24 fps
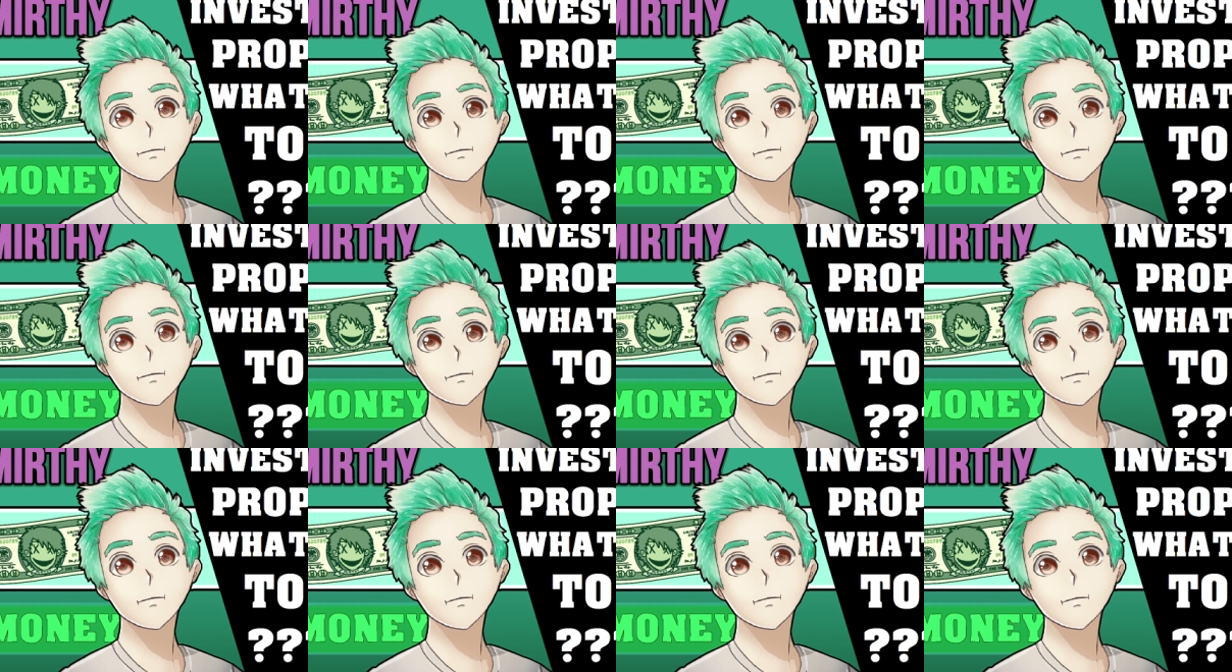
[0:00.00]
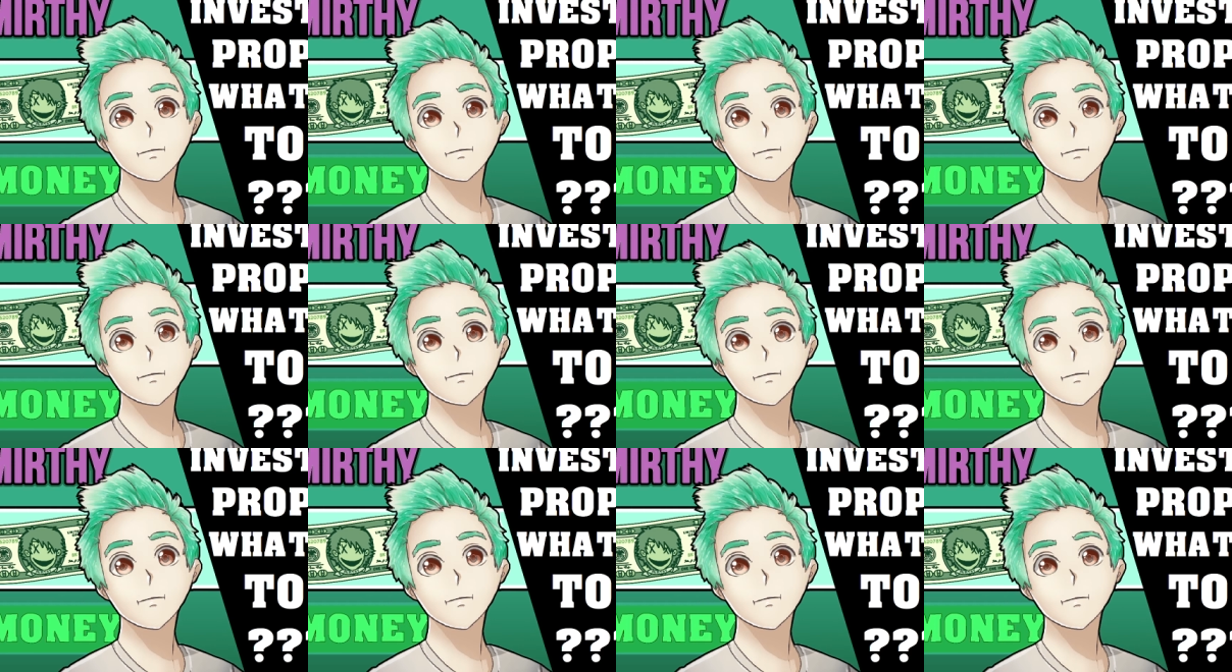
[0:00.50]
Now,
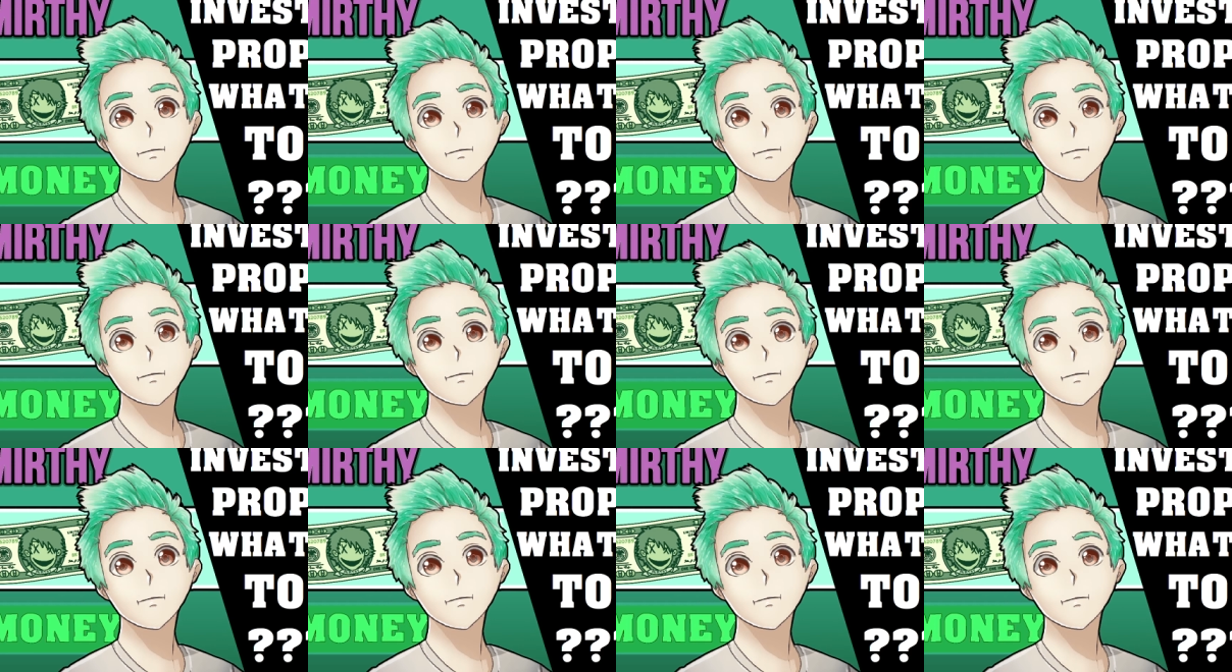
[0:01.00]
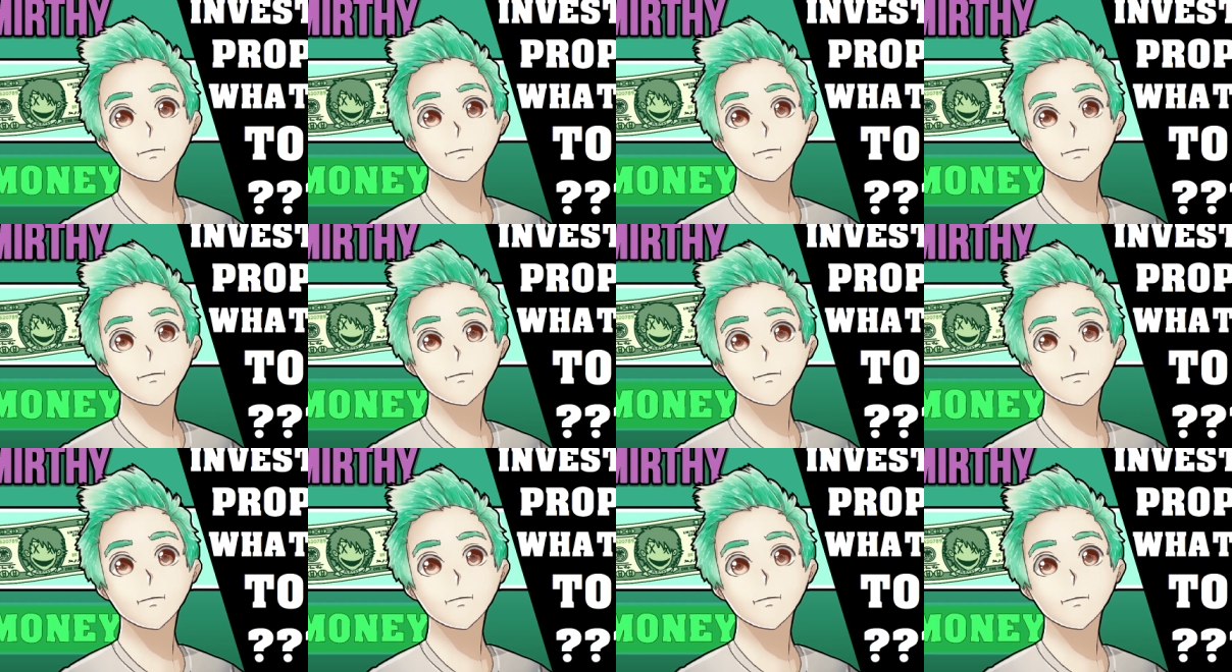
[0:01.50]
if you're looking to get
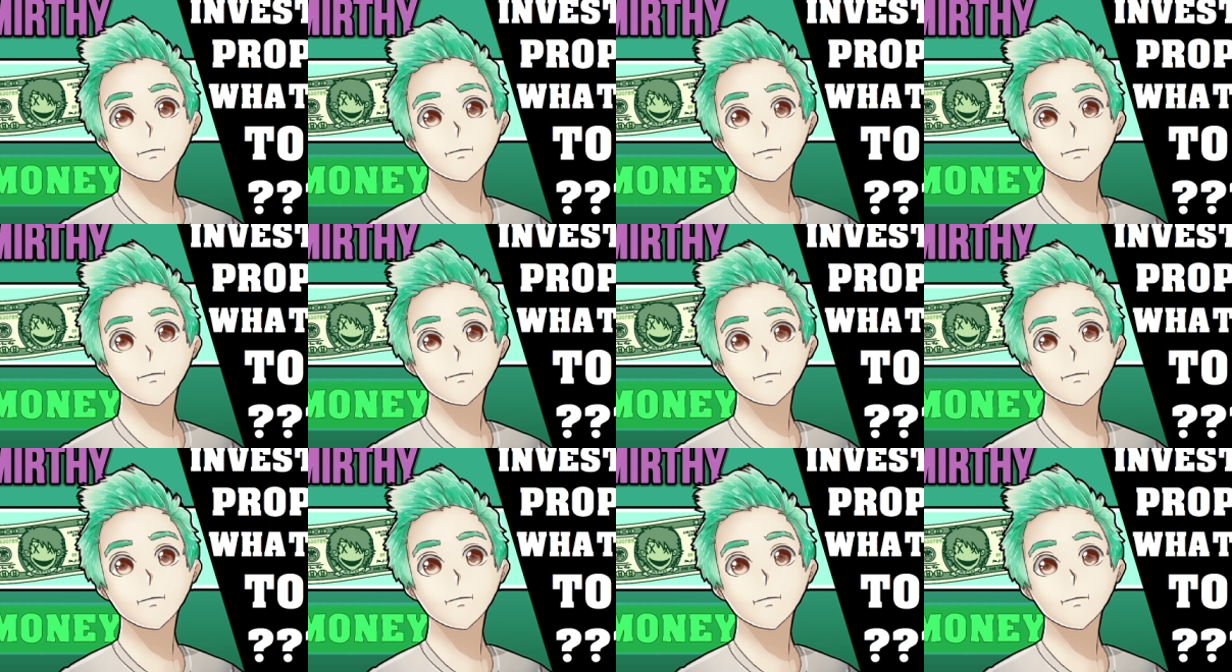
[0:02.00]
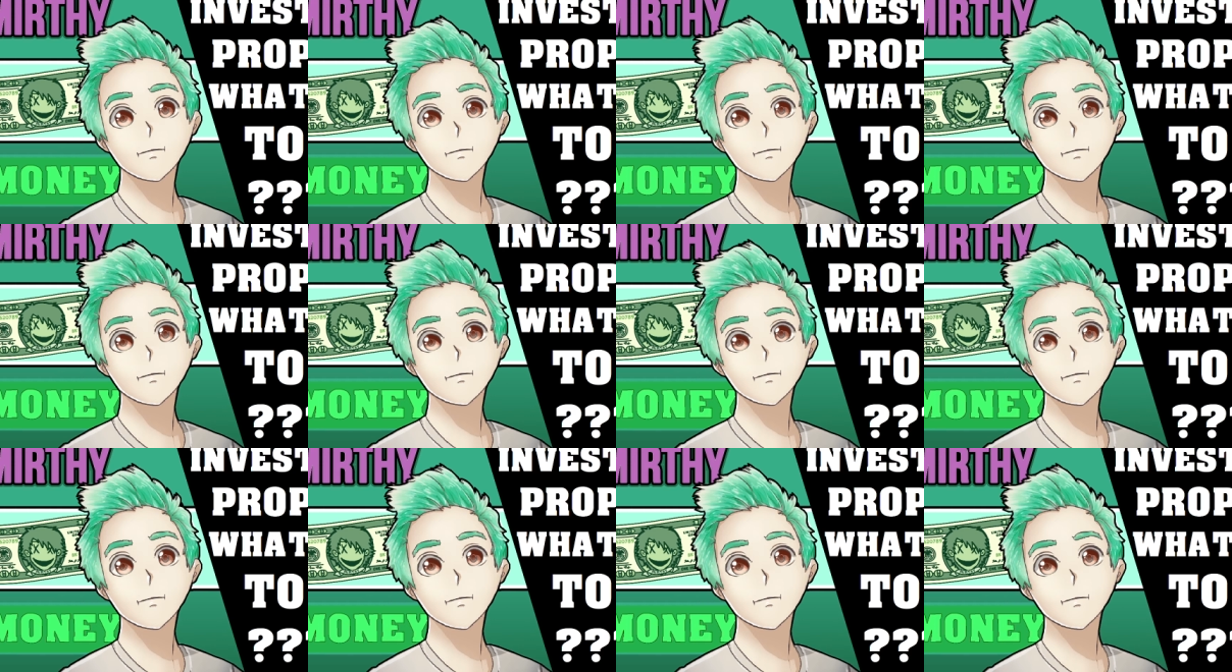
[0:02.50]
into investing in
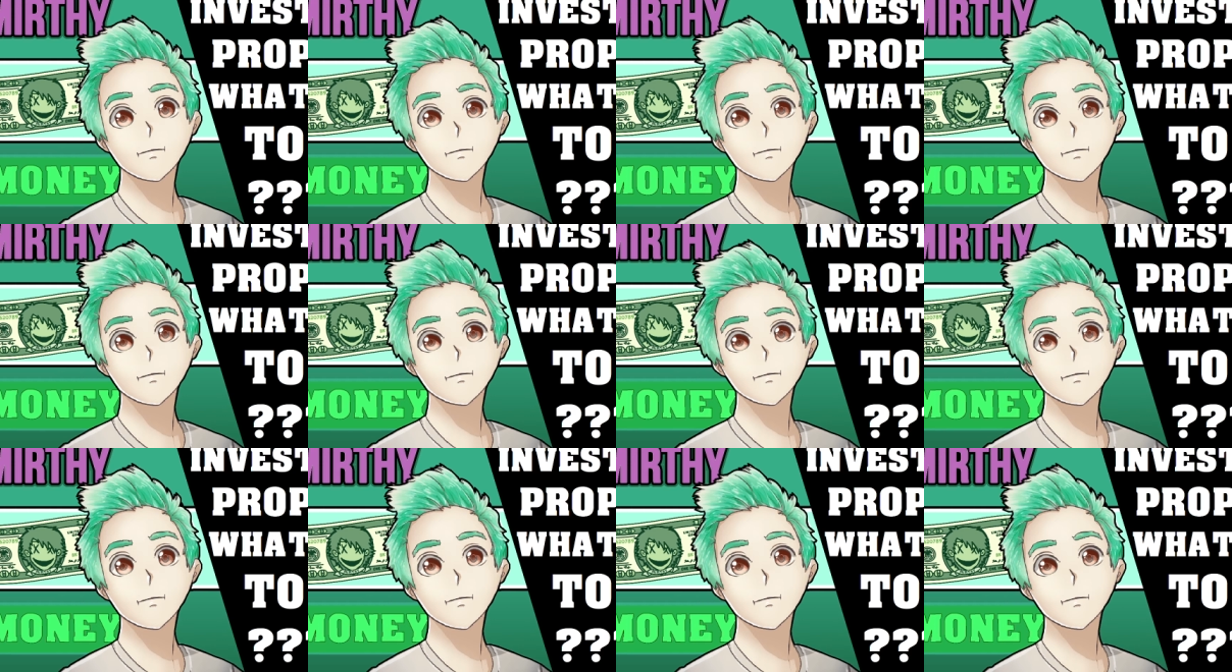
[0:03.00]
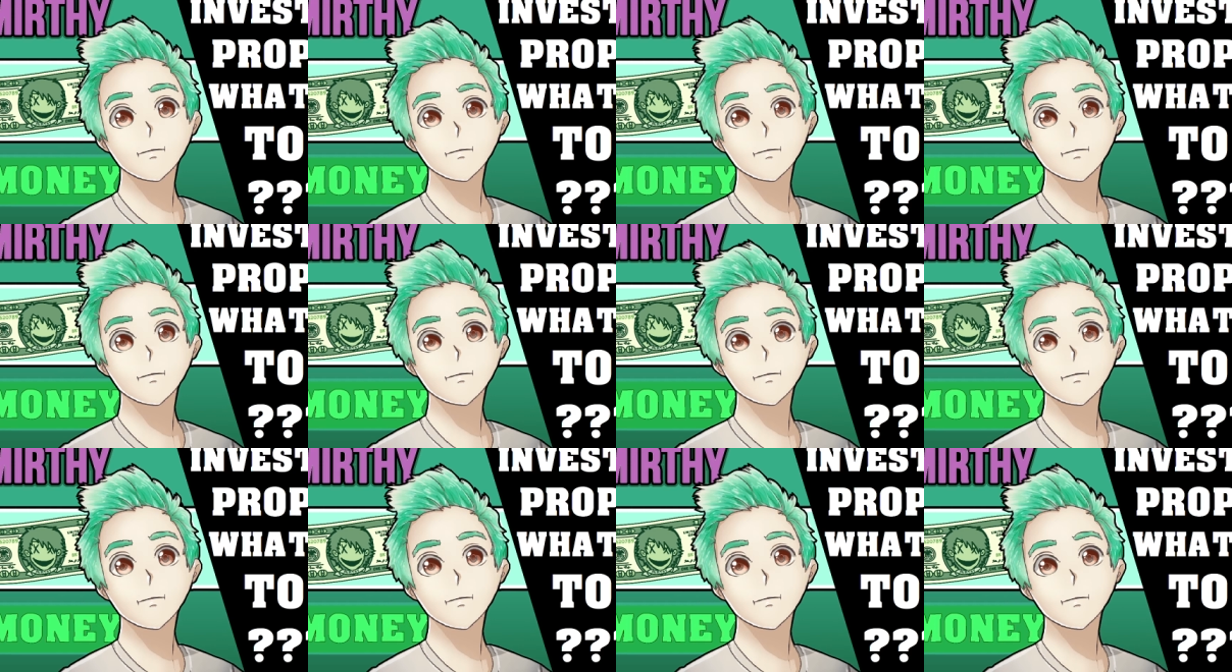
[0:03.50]
real estate in the form
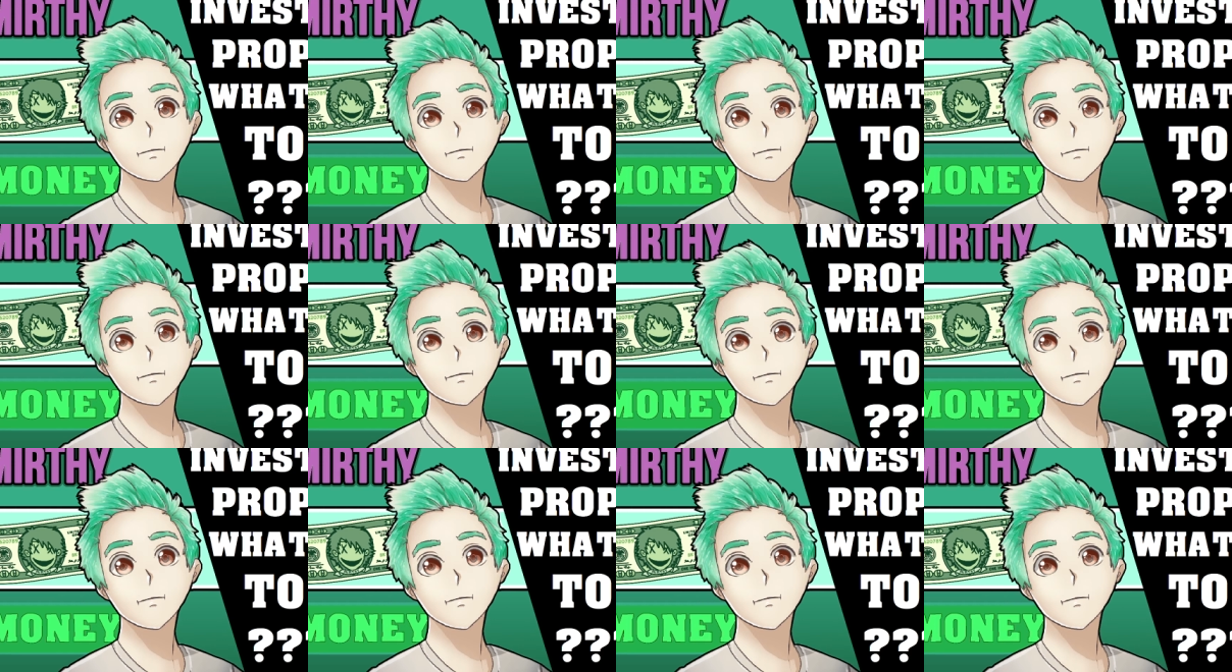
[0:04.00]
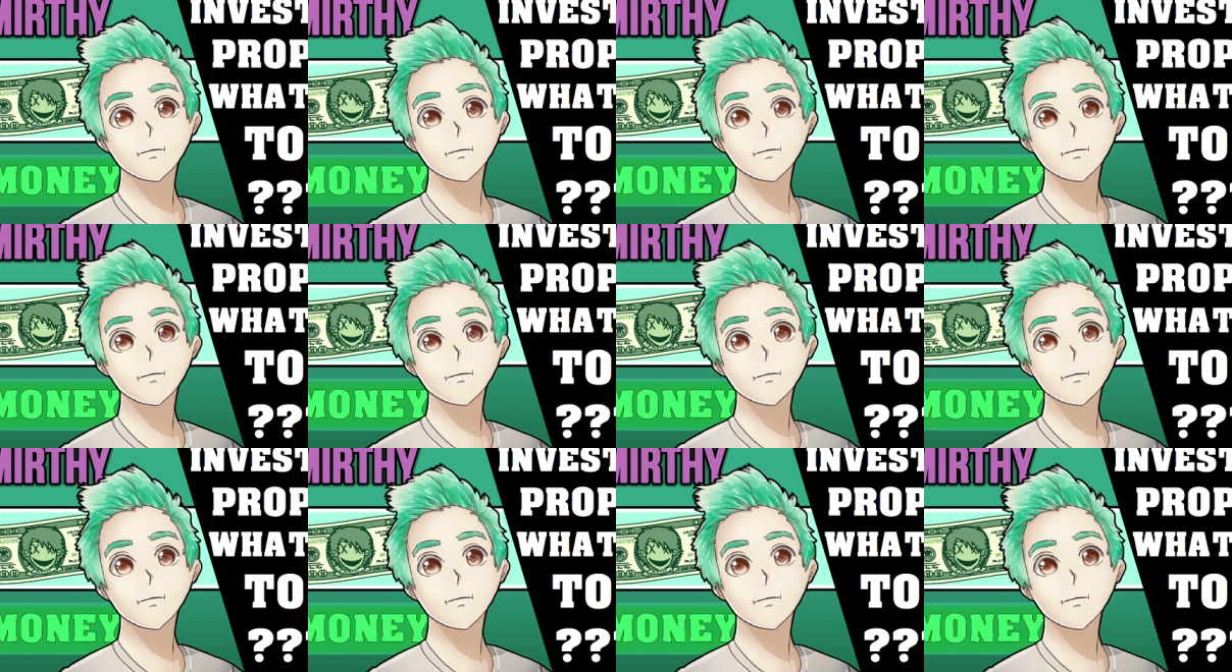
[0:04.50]
of income
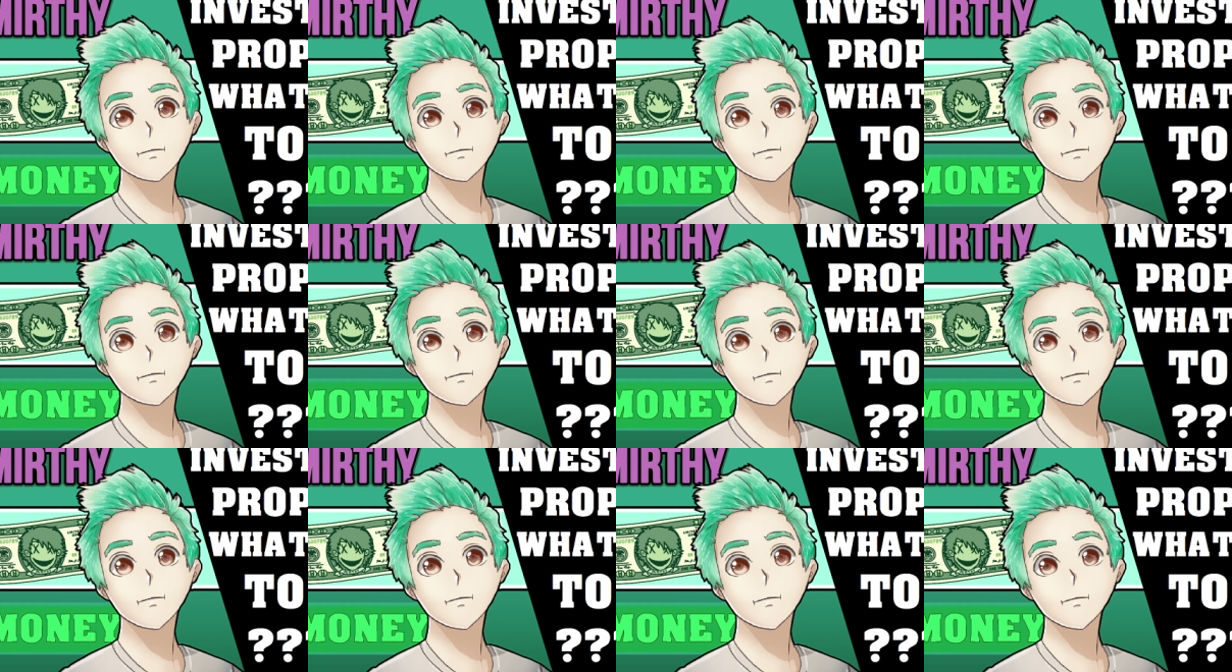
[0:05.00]
properties,